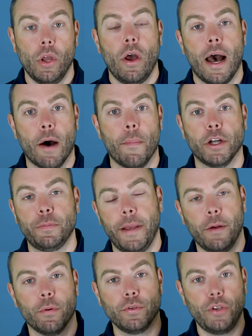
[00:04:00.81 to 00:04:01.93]
How much
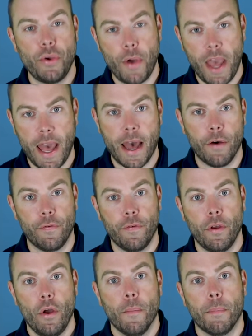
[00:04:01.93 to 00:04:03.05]
payroll do you have?
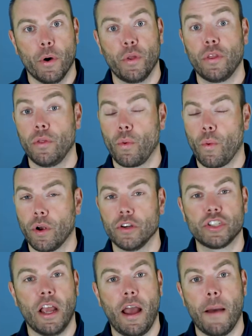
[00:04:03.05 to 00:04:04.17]
Both the
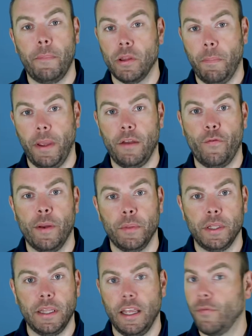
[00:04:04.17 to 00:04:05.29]
workers' comp and the paid
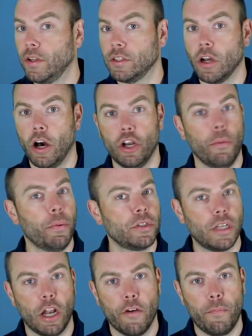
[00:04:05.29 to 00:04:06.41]
family leave is
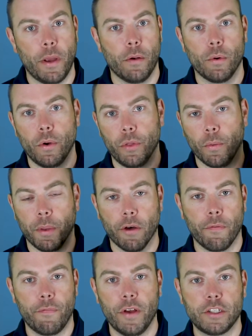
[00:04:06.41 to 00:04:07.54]
100% off payroll. There'll be a
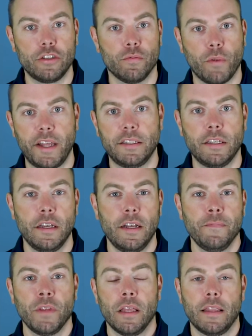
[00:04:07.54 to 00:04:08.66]
fixed rate
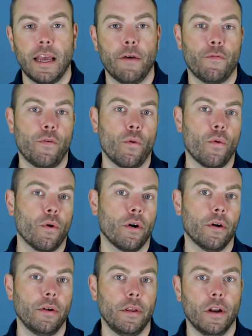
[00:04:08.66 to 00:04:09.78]
that for,